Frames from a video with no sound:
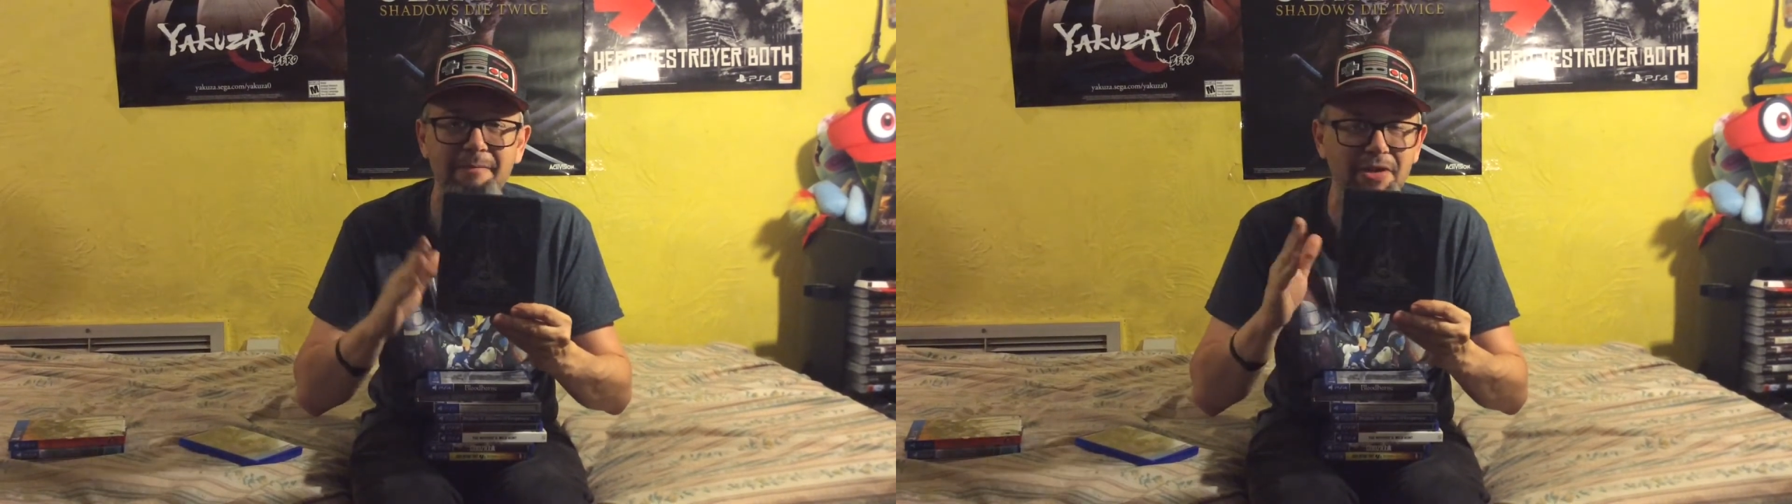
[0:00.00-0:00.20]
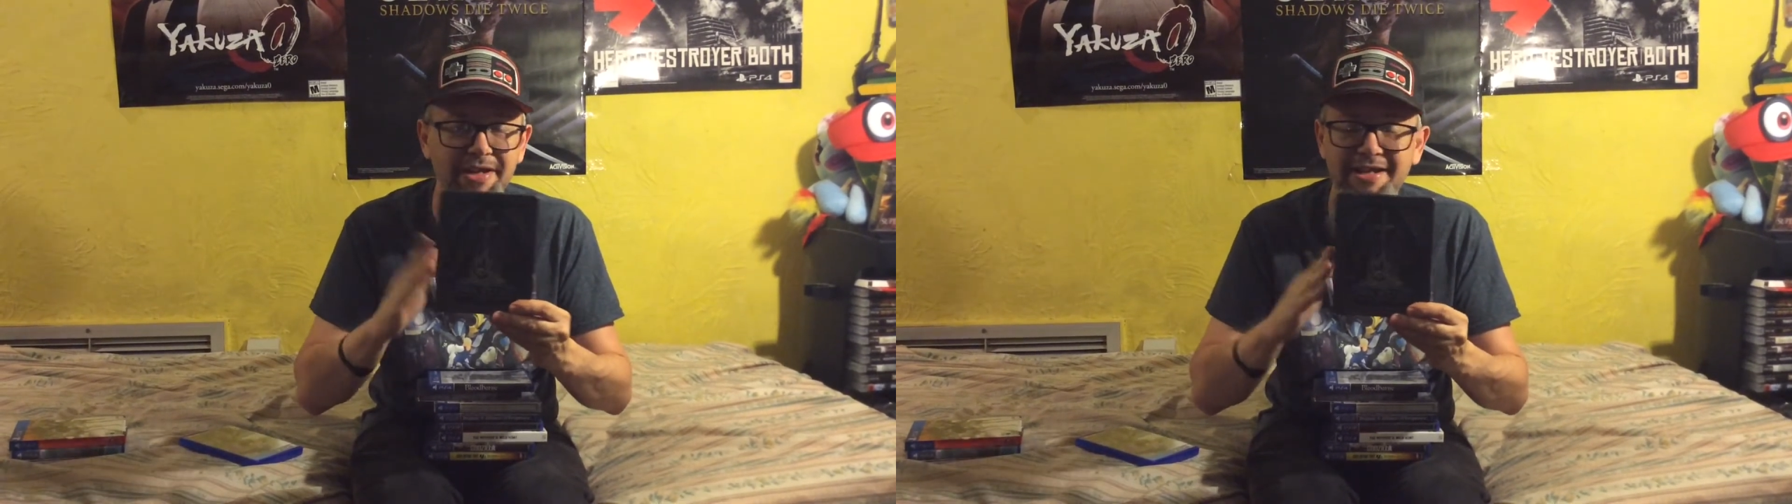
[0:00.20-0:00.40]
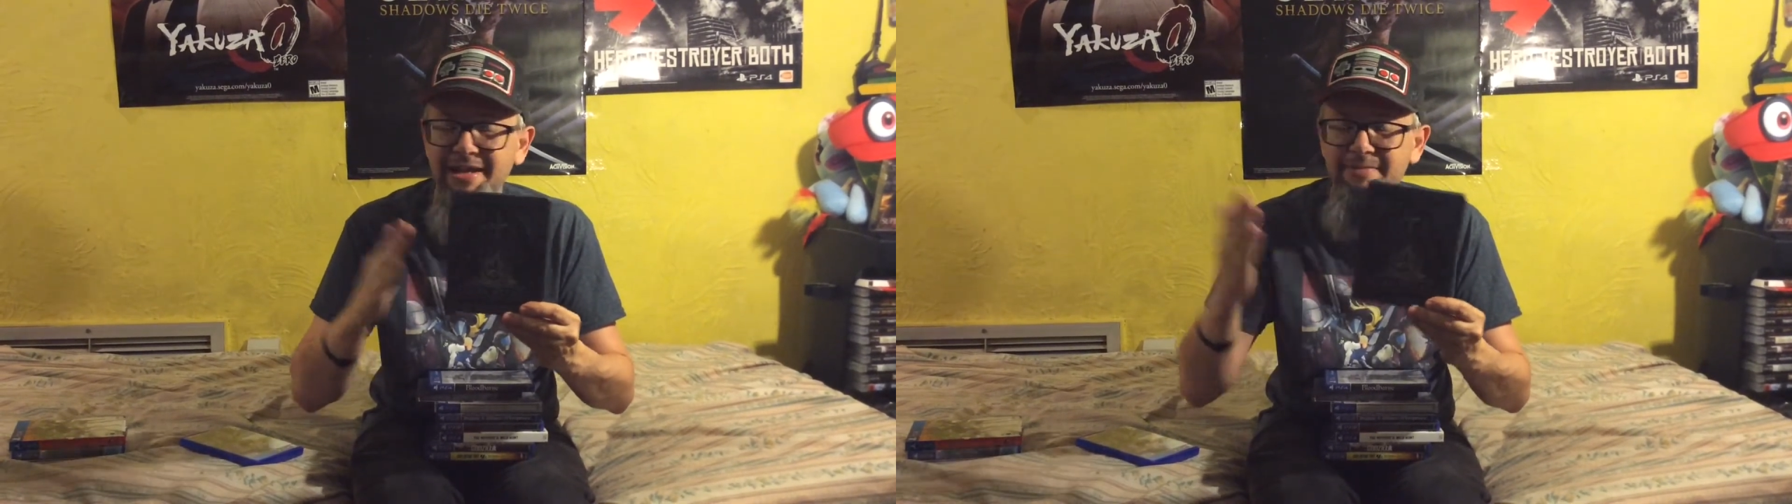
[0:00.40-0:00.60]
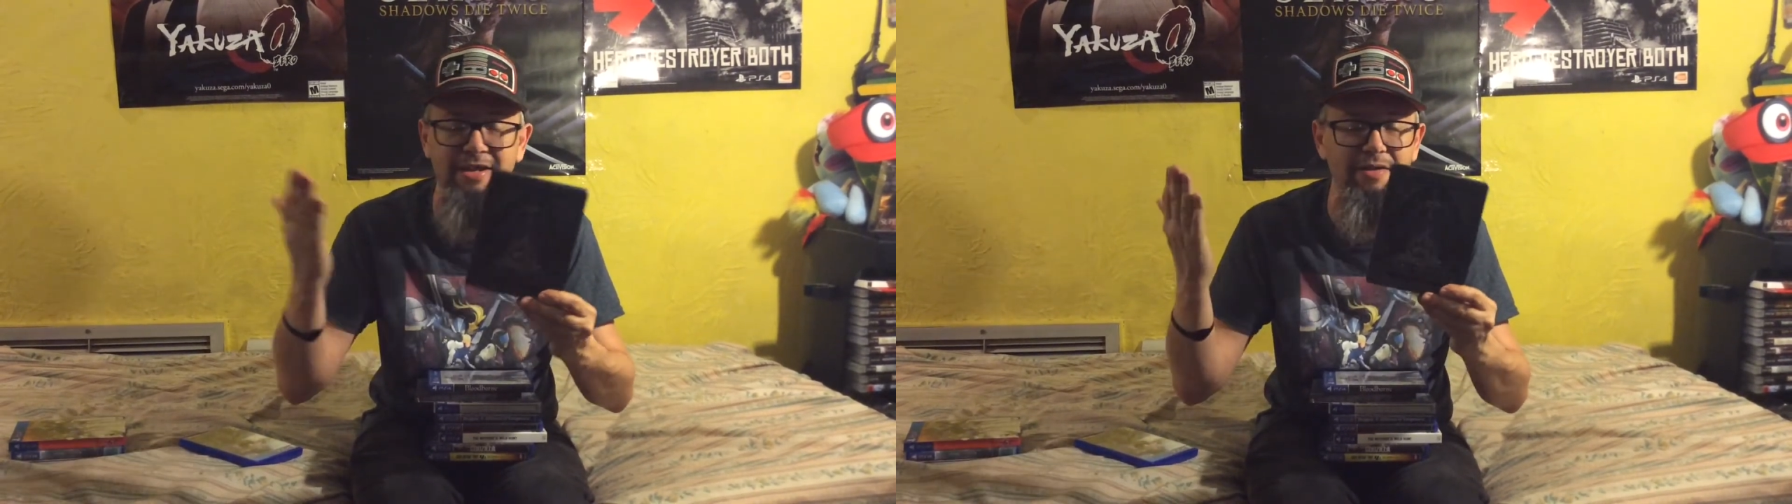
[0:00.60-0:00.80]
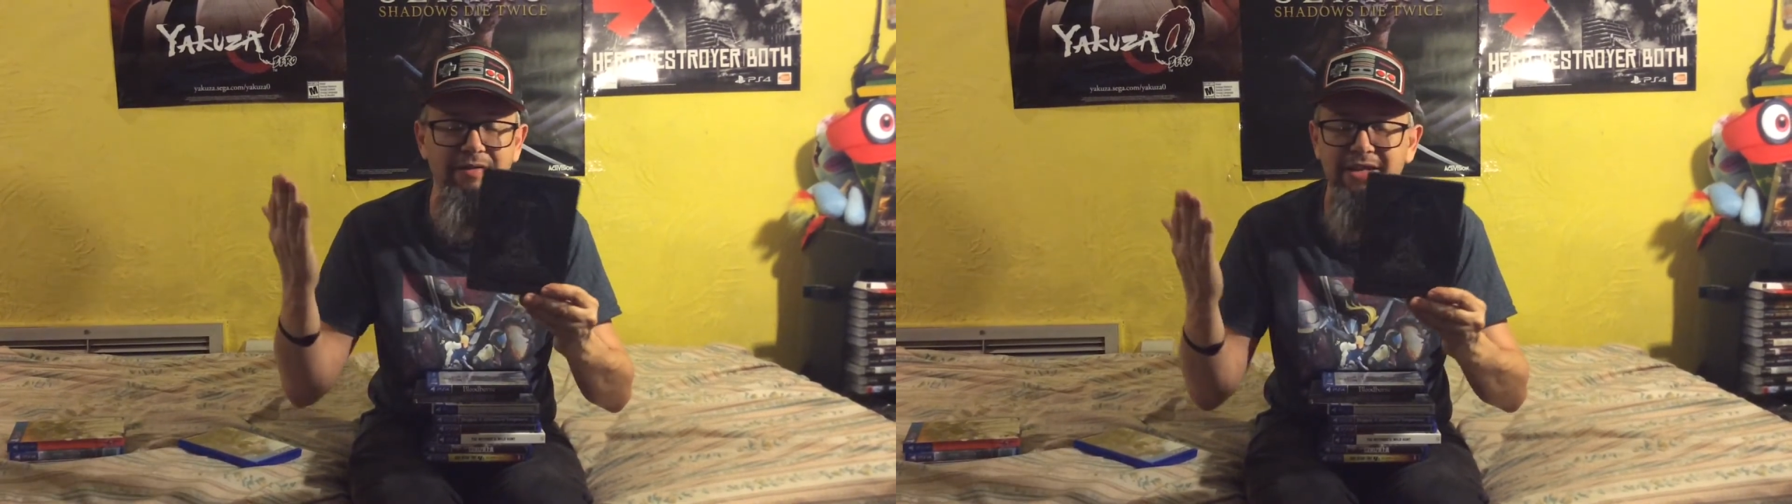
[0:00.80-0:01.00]
many times. I
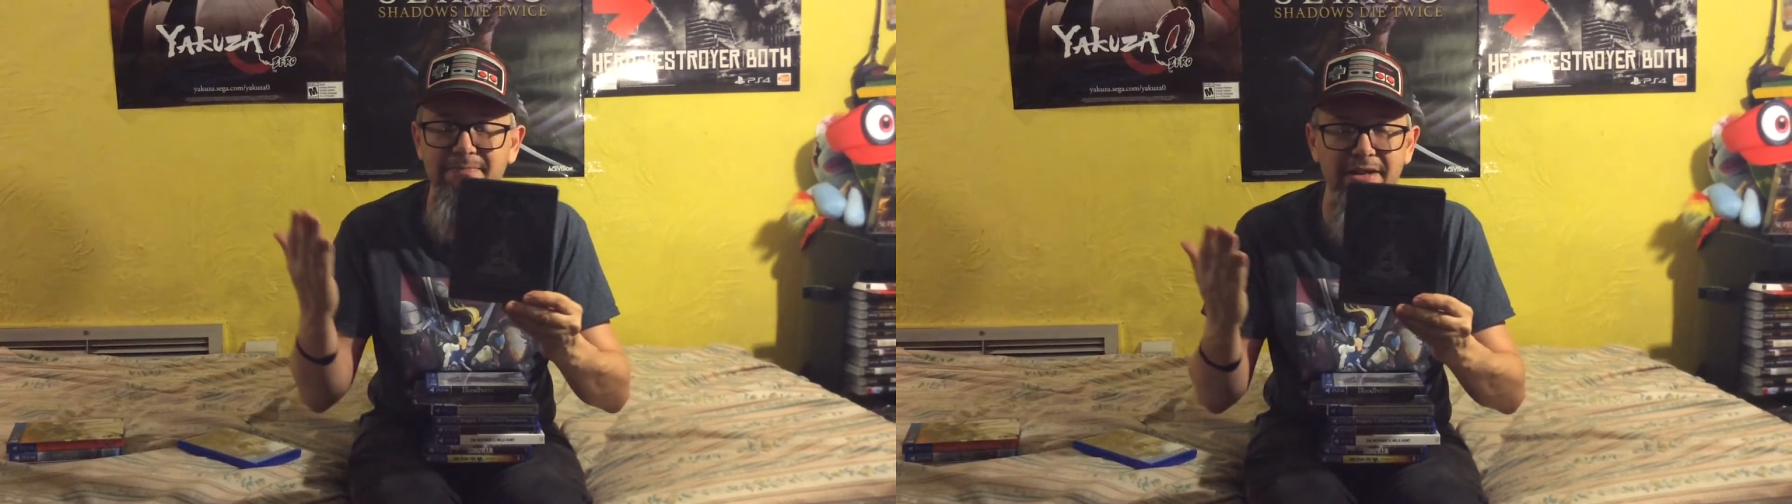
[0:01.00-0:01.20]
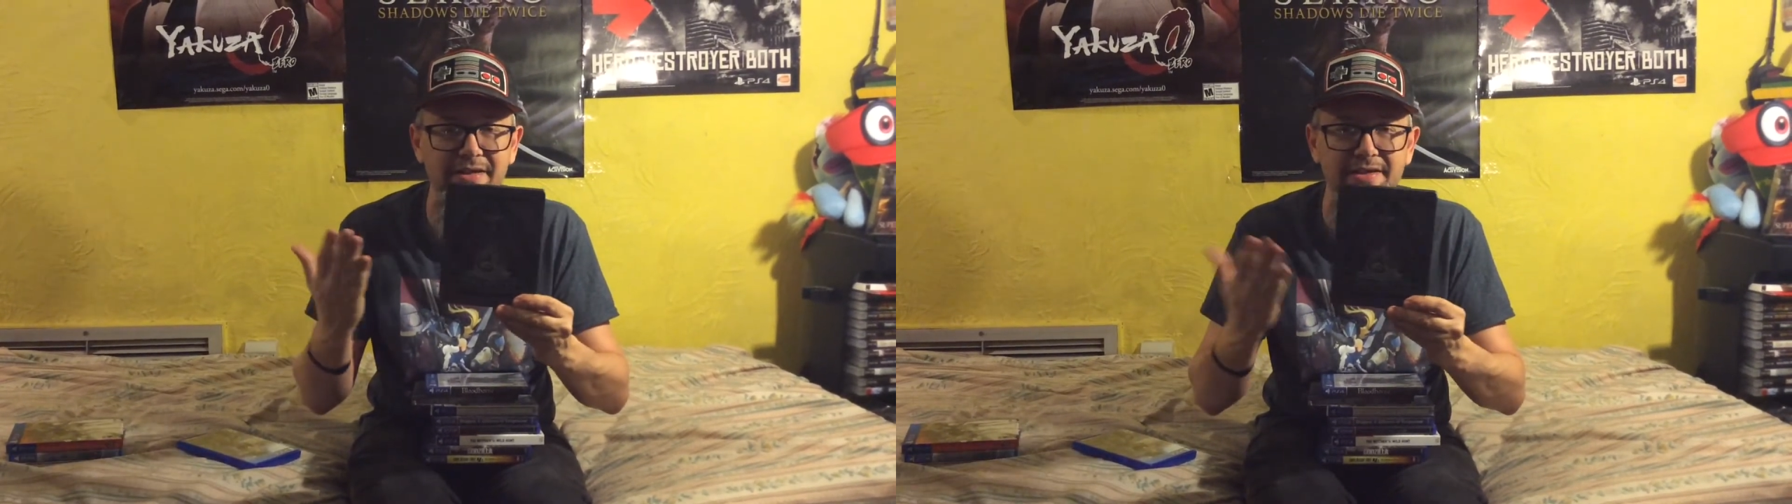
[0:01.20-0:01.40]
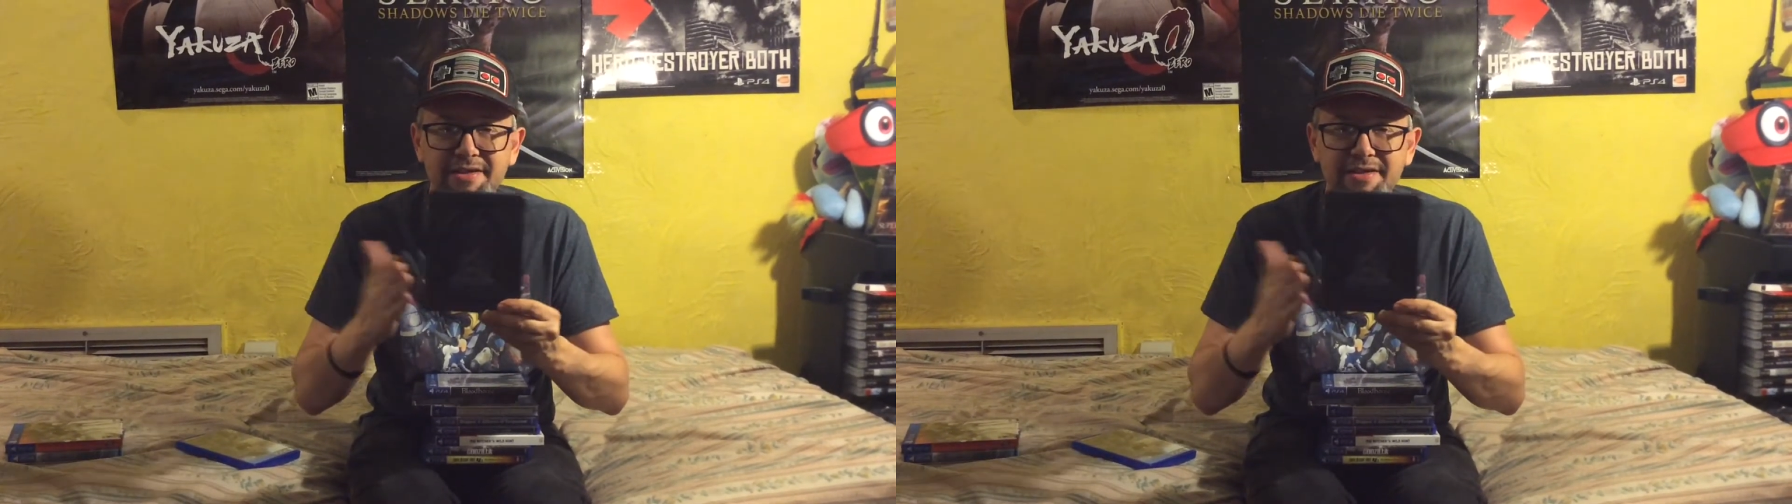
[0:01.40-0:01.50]
don't have to explain this.